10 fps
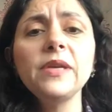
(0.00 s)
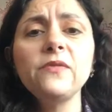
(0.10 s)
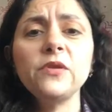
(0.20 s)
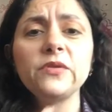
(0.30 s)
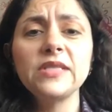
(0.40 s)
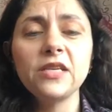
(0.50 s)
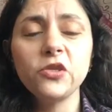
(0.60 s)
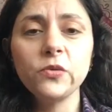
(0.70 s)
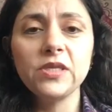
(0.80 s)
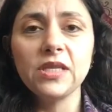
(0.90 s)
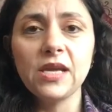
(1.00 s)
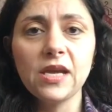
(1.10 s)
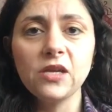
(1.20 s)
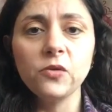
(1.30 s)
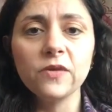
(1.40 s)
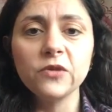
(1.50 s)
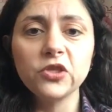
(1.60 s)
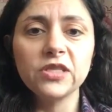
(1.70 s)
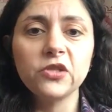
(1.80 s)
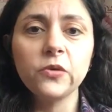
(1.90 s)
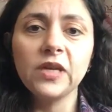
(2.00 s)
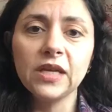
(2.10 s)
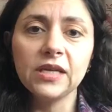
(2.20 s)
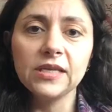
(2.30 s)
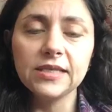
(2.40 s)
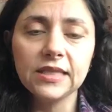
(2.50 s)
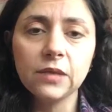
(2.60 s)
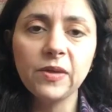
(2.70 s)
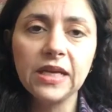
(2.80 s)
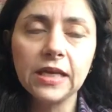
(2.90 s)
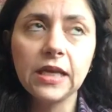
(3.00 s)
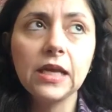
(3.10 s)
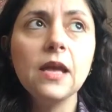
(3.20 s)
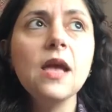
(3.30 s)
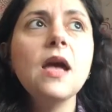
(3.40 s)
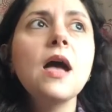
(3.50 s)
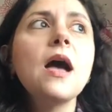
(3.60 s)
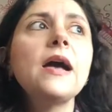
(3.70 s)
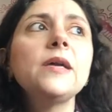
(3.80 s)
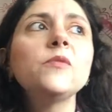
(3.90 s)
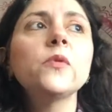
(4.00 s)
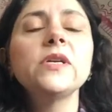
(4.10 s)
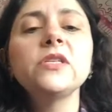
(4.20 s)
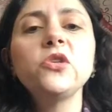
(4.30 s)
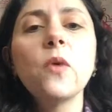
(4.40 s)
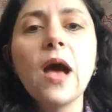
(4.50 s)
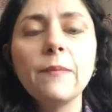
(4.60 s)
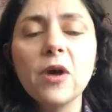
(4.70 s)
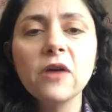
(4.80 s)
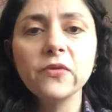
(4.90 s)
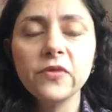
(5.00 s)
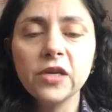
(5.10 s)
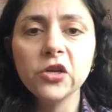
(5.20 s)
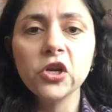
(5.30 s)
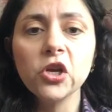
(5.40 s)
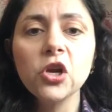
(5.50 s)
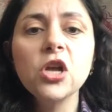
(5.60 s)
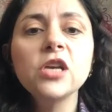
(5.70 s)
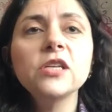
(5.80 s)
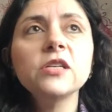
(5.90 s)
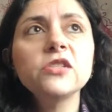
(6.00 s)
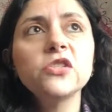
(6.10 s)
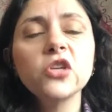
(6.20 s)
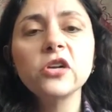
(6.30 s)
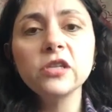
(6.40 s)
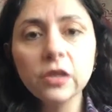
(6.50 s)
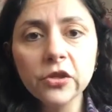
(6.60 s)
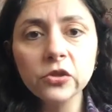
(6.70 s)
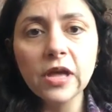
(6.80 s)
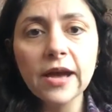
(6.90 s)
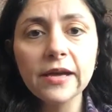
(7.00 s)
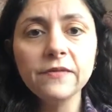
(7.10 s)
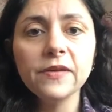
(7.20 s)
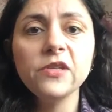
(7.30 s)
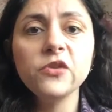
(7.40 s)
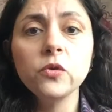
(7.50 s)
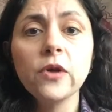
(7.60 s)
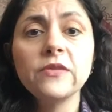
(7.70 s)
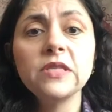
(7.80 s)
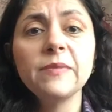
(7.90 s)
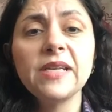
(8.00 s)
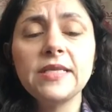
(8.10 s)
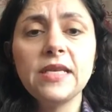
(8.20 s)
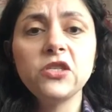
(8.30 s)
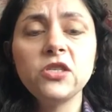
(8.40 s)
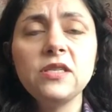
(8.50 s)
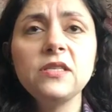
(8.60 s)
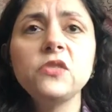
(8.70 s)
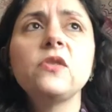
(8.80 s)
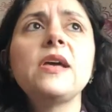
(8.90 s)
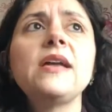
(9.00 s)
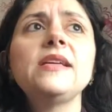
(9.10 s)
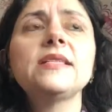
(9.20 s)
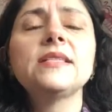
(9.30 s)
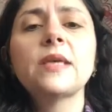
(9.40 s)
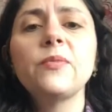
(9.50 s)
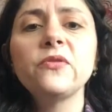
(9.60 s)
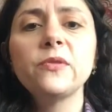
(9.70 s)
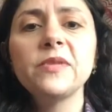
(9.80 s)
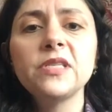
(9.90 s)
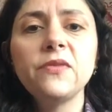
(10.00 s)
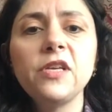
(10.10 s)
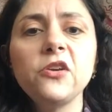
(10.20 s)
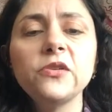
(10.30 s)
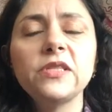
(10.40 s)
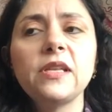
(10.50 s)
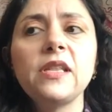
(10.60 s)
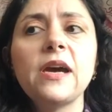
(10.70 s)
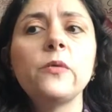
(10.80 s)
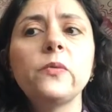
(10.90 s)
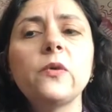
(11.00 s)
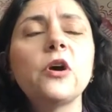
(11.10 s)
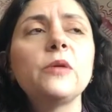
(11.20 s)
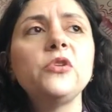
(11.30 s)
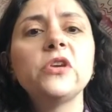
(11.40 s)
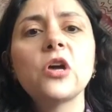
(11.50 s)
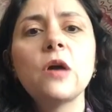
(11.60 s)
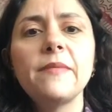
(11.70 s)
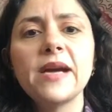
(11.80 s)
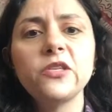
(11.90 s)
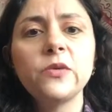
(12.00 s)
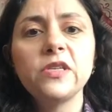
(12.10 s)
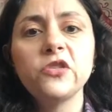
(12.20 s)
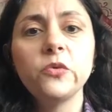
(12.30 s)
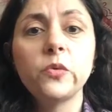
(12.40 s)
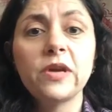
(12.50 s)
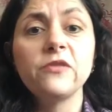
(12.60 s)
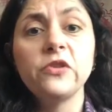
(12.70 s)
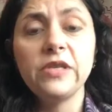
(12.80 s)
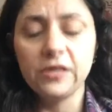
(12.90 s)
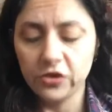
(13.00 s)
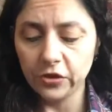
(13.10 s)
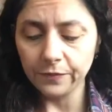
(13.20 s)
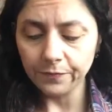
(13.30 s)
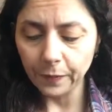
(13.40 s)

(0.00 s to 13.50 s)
If you stay tuned to the end, whoever's just tuning in didn't see the beginning, I'm going to hop off of here, start another live, and do a grounding meditation so that it's separate from this video so that you can come back to it and do it whenever you need to.